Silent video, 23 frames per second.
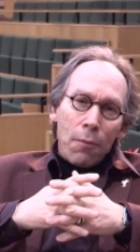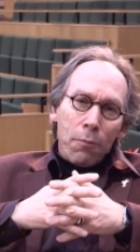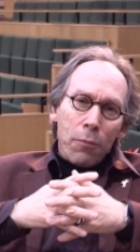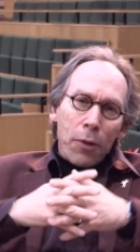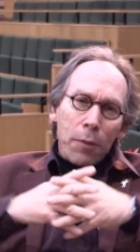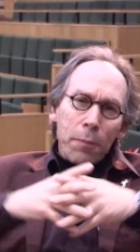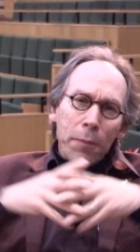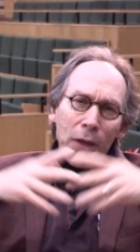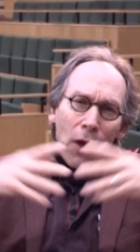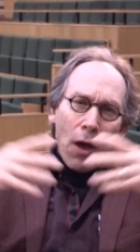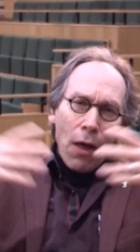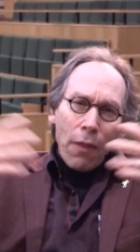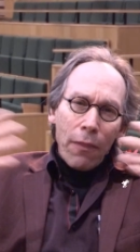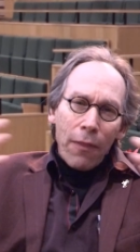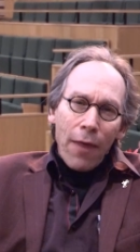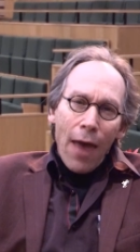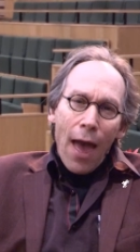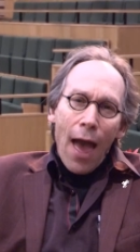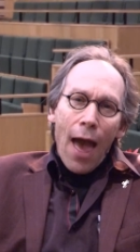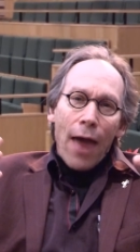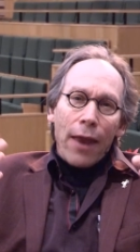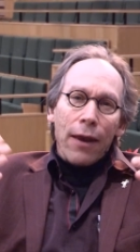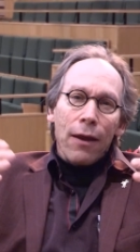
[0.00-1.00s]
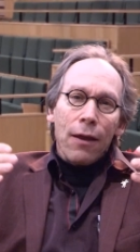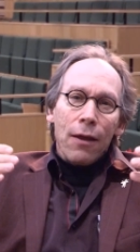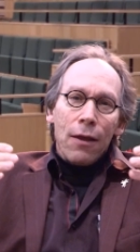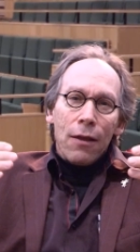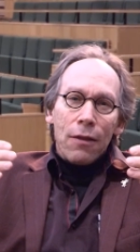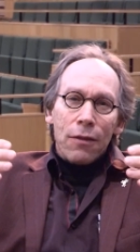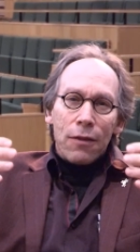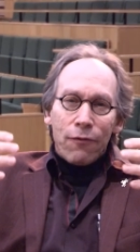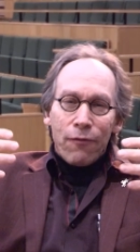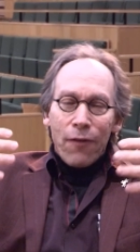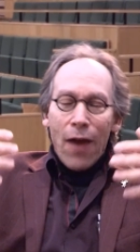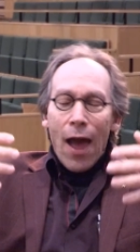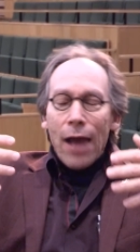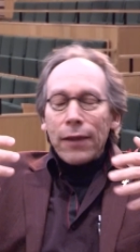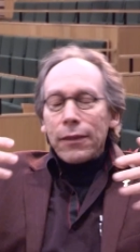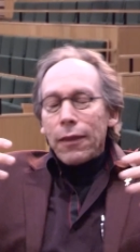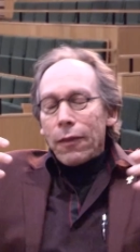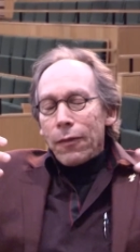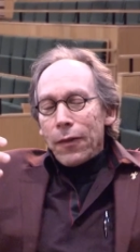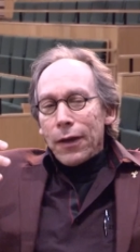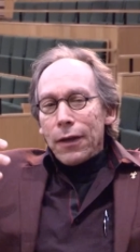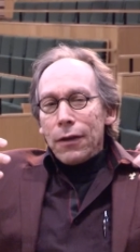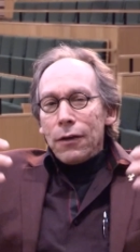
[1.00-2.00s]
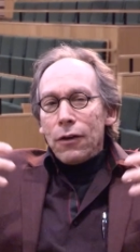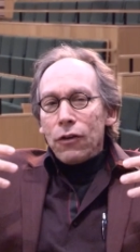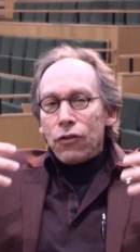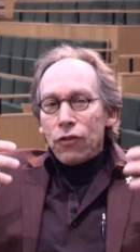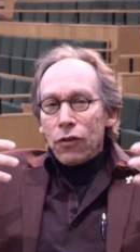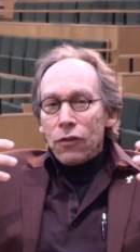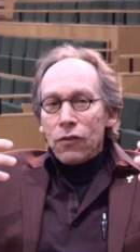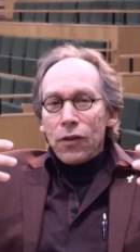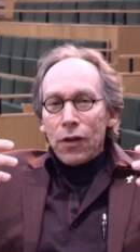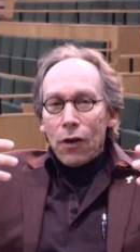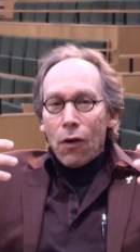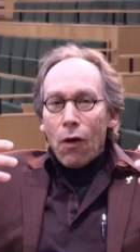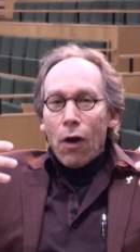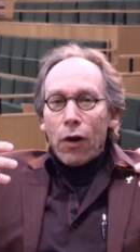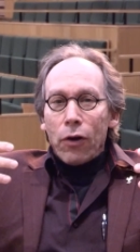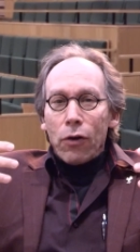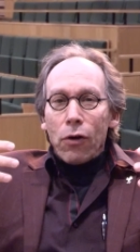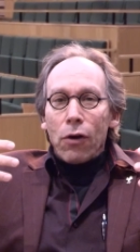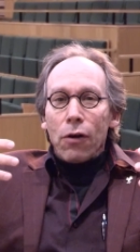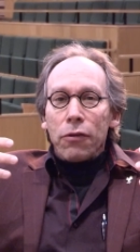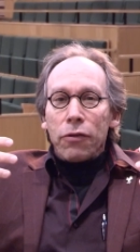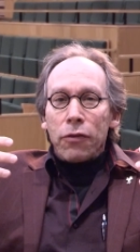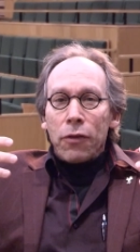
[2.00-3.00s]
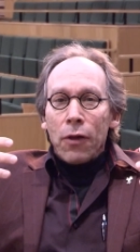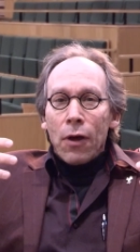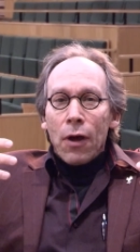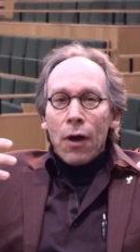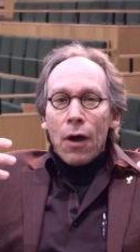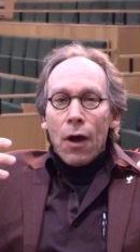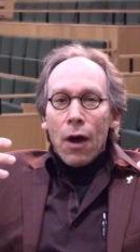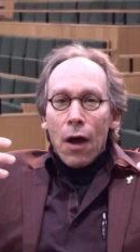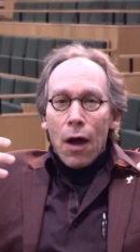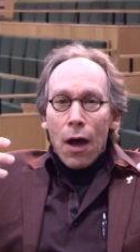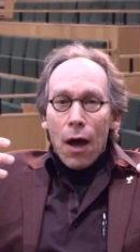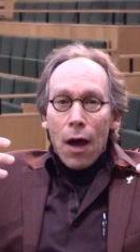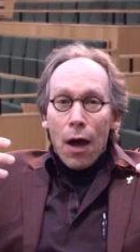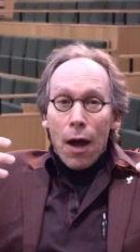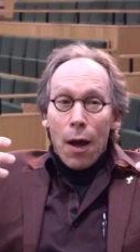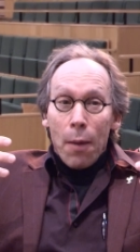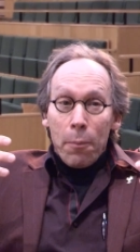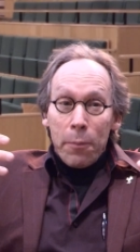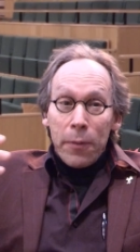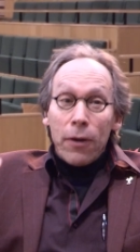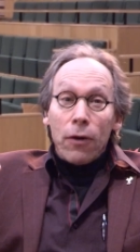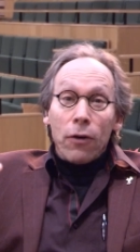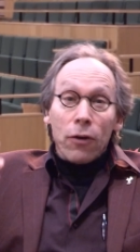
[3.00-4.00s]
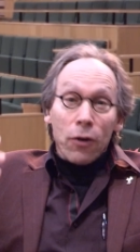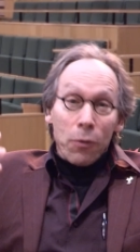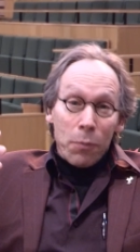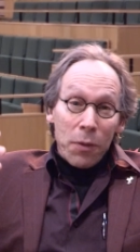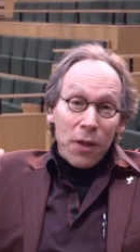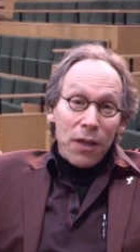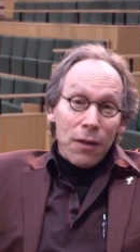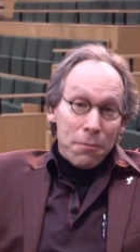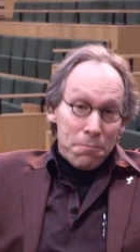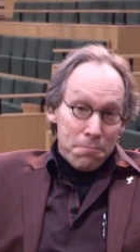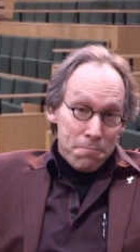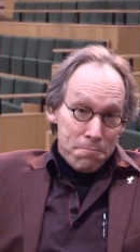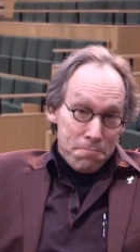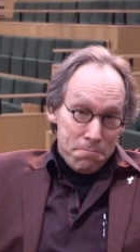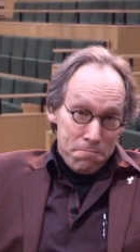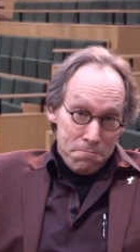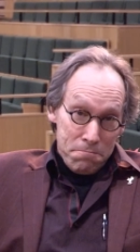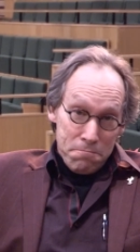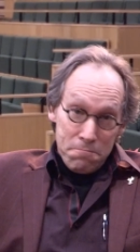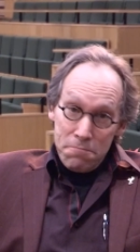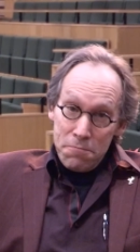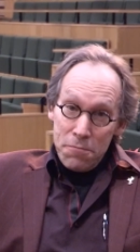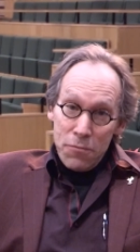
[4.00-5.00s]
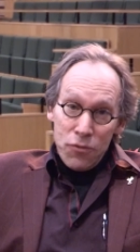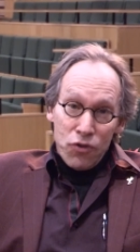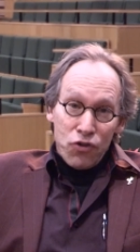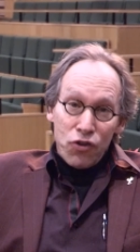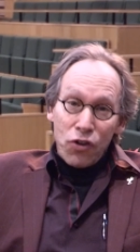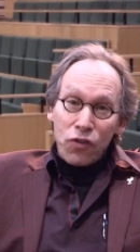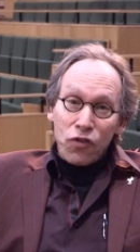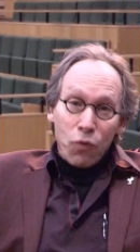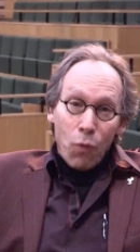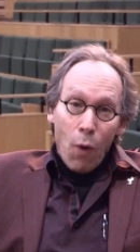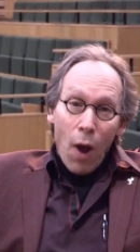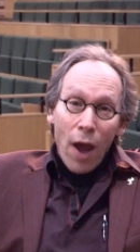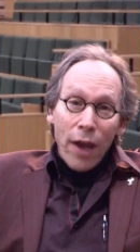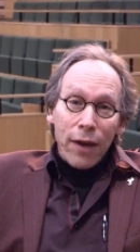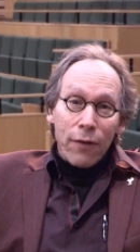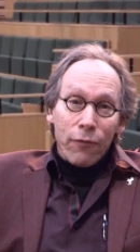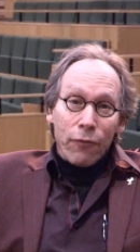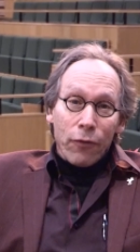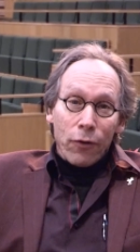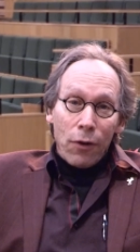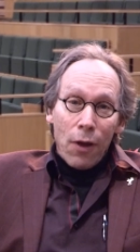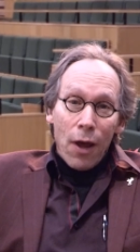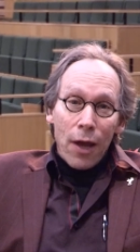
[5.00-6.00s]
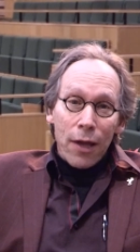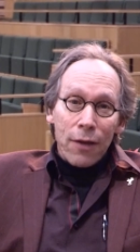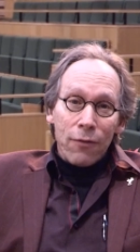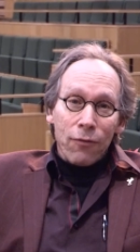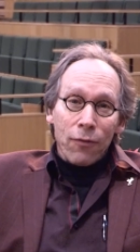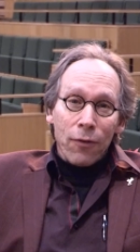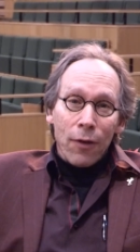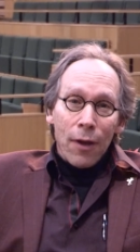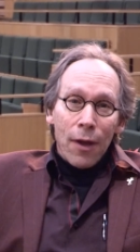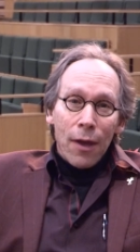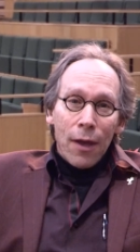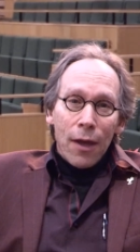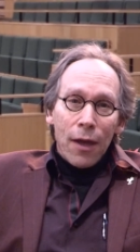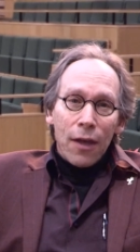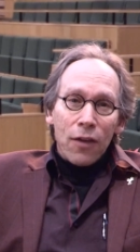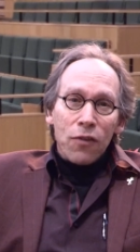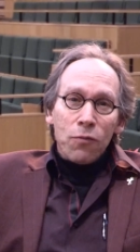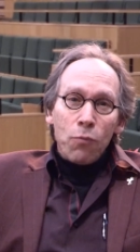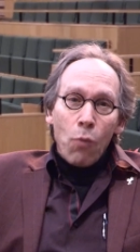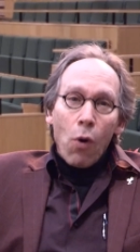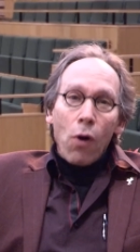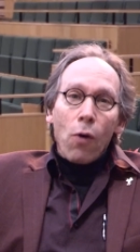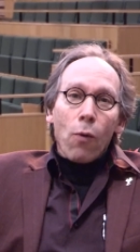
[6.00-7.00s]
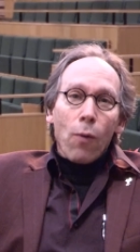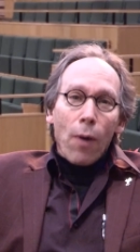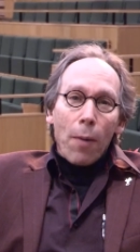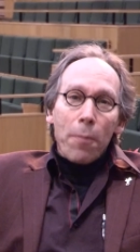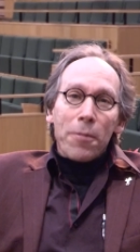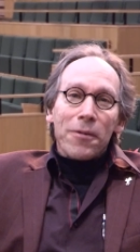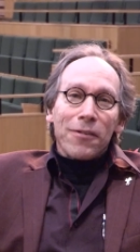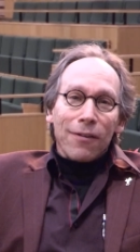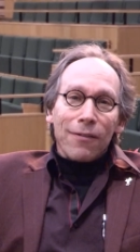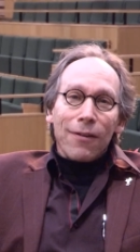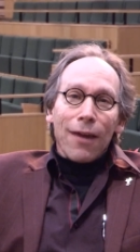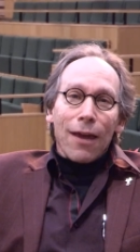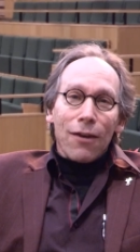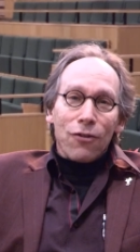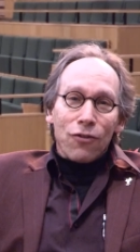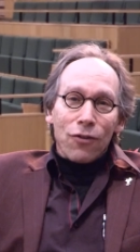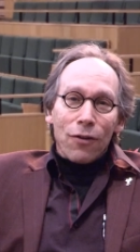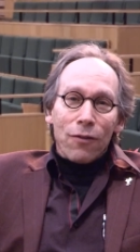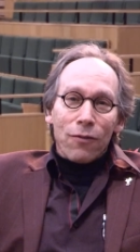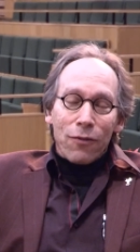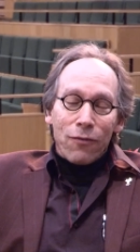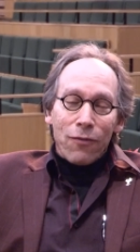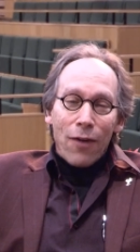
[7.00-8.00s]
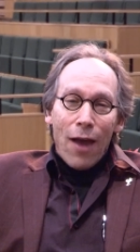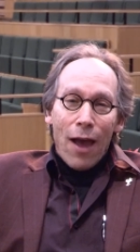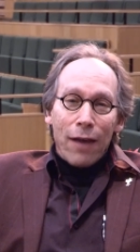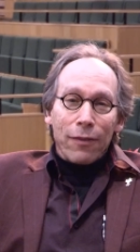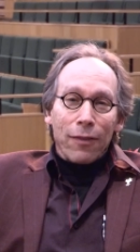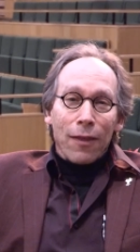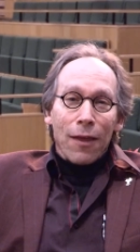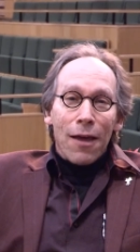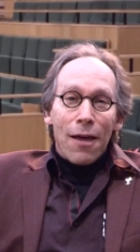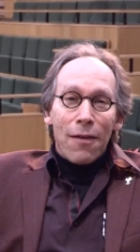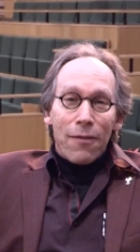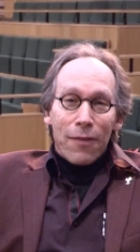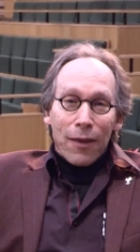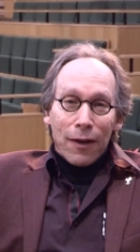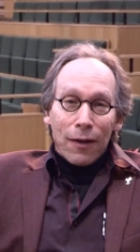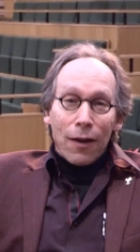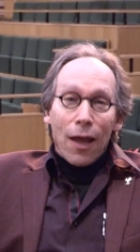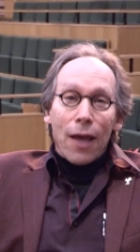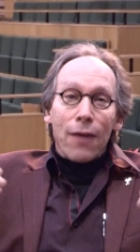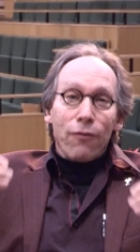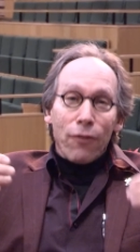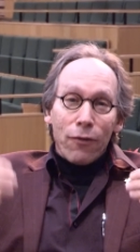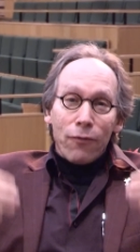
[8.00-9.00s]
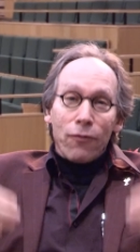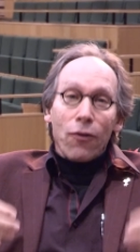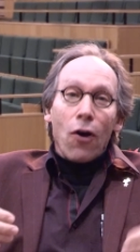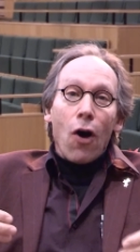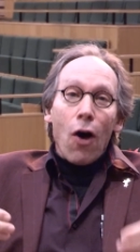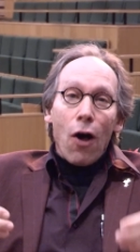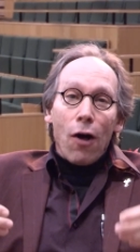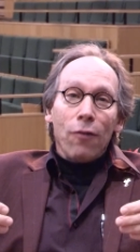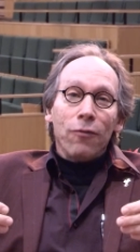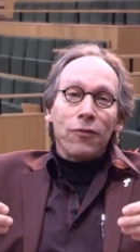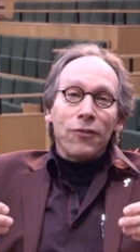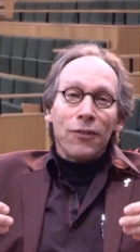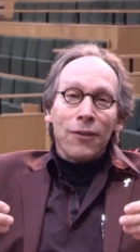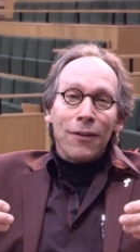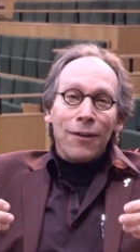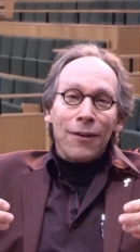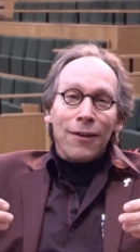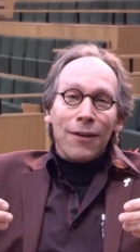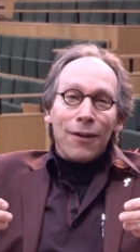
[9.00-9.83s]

But beyond that, the fact that the conditions here on Earth uh, appear to be just right for life is more a representation of the fact that, that life evolved